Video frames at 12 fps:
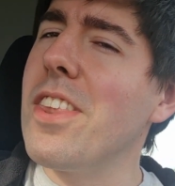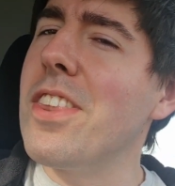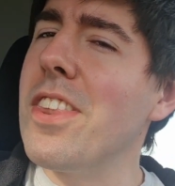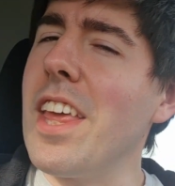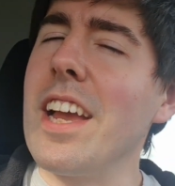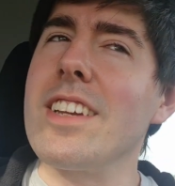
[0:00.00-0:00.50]

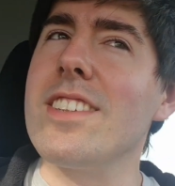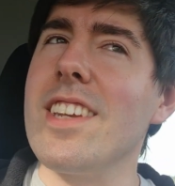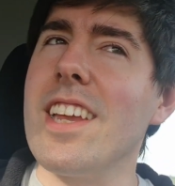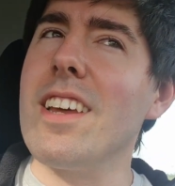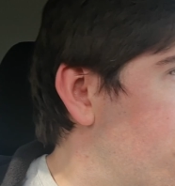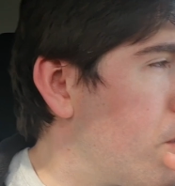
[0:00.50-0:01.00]
Thanks,
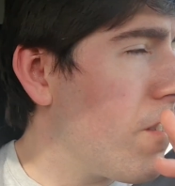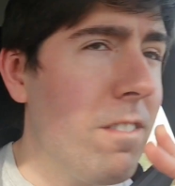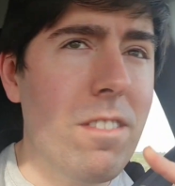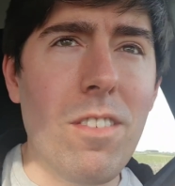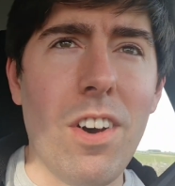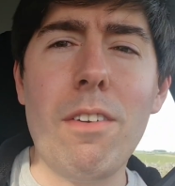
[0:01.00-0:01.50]
Santa.
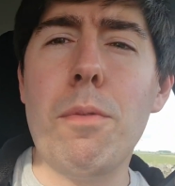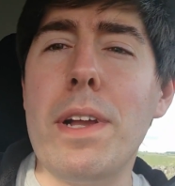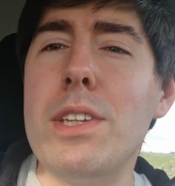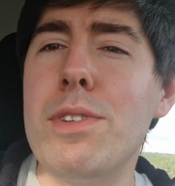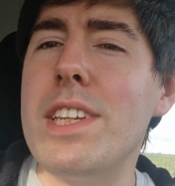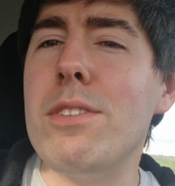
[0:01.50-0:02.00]
Well, every
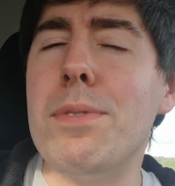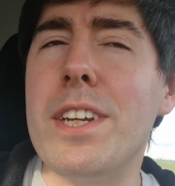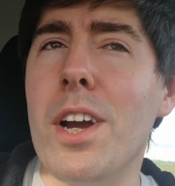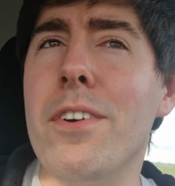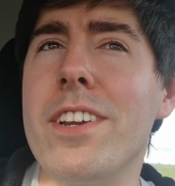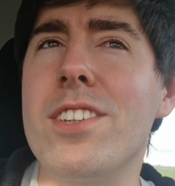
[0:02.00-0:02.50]
place we seem to be
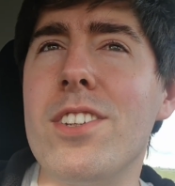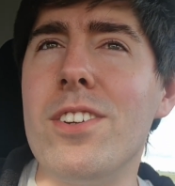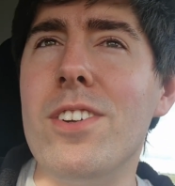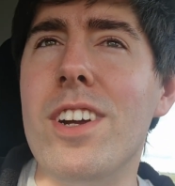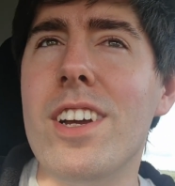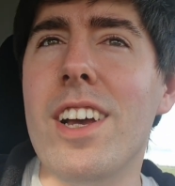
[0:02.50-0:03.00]
going to
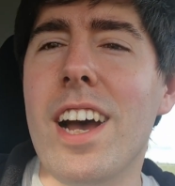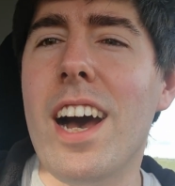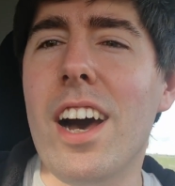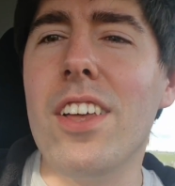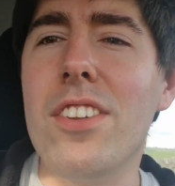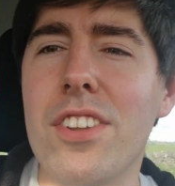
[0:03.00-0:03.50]

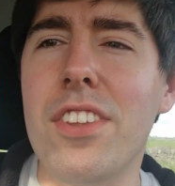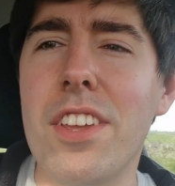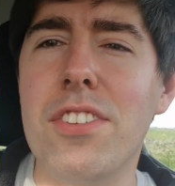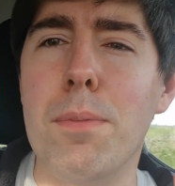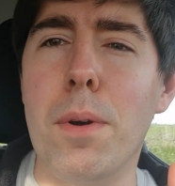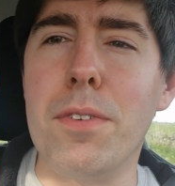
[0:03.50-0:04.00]
has this
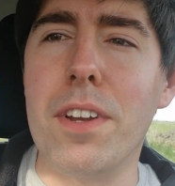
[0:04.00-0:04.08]
above it.